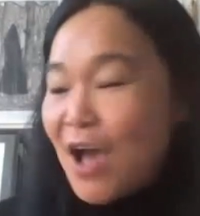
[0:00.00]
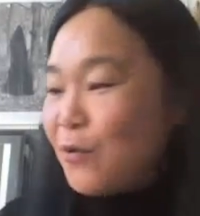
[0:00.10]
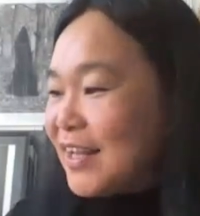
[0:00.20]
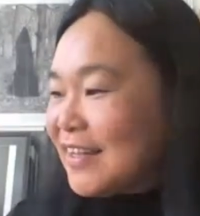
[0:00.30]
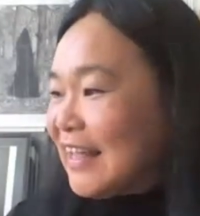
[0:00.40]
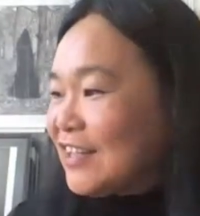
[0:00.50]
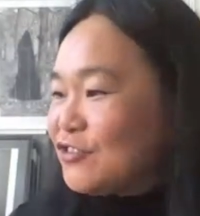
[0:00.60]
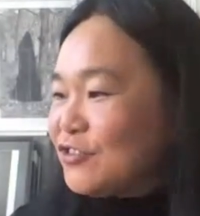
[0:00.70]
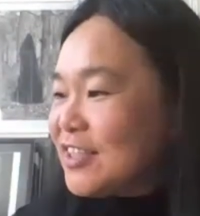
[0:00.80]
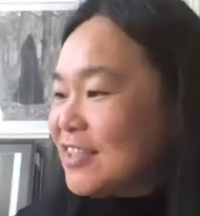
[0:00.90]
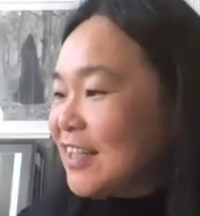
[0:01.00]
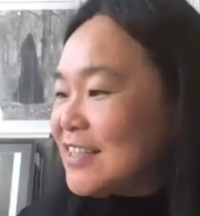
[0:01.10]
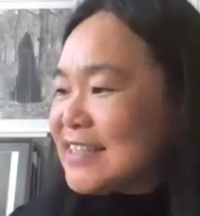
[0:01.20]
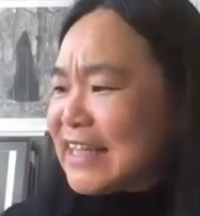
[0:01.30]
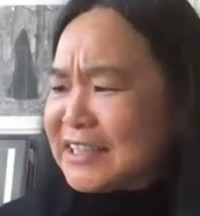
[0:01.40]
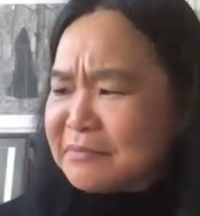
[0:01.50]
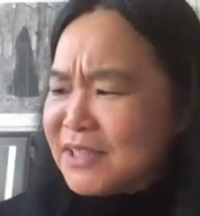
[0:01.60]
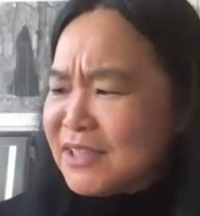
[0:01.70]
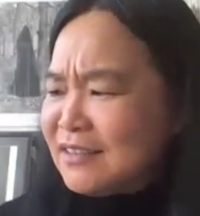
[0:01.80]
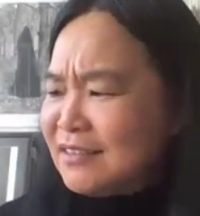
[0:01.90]
I will like choosing like
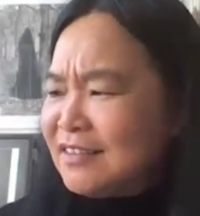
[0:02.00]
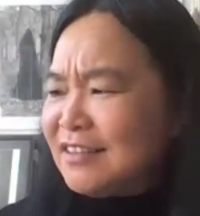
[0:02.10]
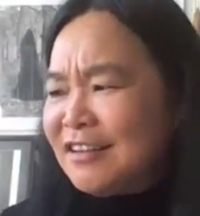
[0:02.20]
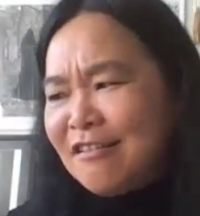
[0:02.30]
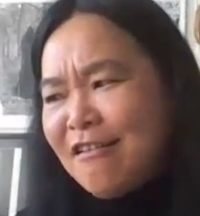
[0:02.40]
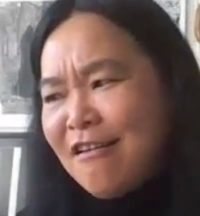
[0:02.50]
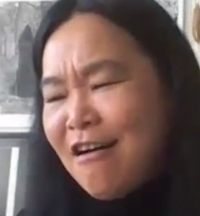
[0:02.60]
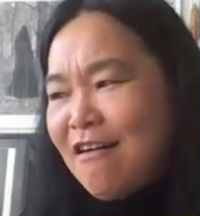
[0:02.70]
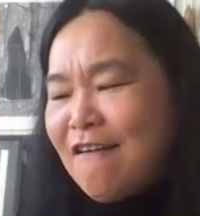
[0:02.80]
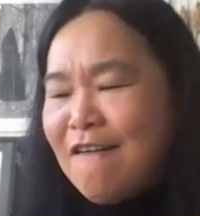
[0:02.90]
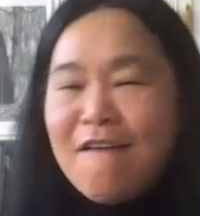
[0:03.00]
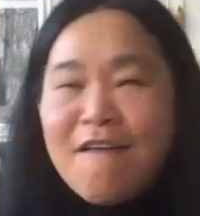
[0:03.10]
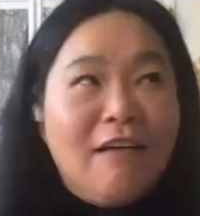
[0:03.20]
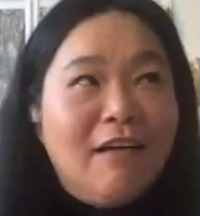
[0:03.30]
settlement or uh,